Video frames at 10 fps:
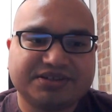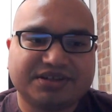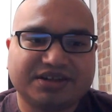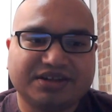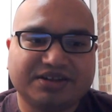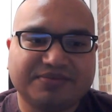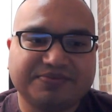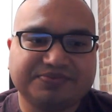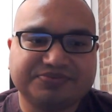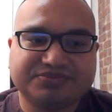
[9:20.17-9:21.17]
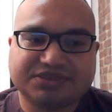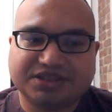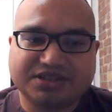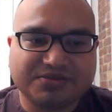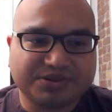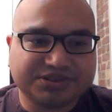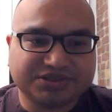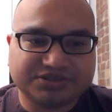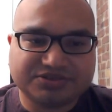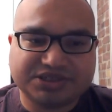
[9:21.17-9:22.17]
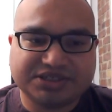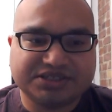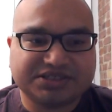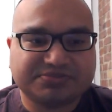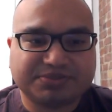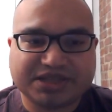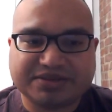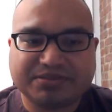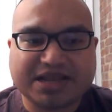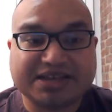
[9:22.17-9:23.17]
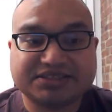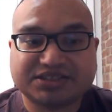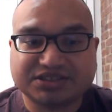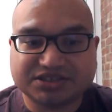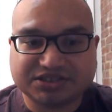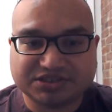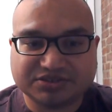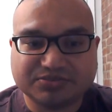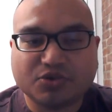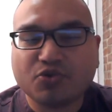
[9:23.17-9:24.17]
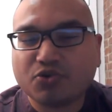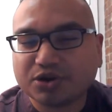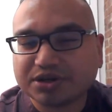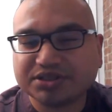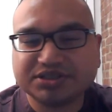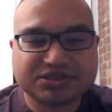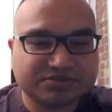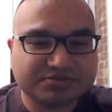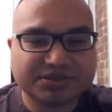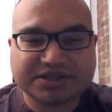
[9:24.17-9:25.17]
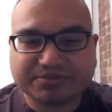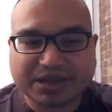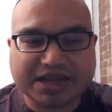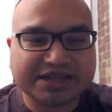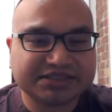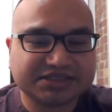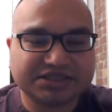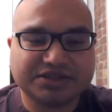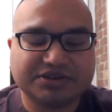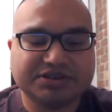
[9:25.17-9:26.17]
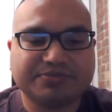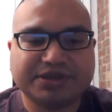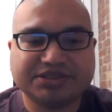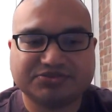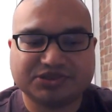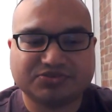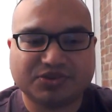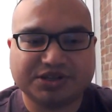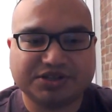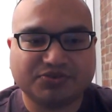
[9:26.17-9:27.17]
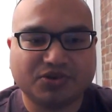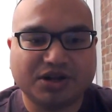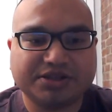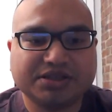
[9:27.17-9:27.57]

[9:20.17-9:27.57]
Um, the number two is play, blast, consume, or consume, play, blast. It depends which one you want.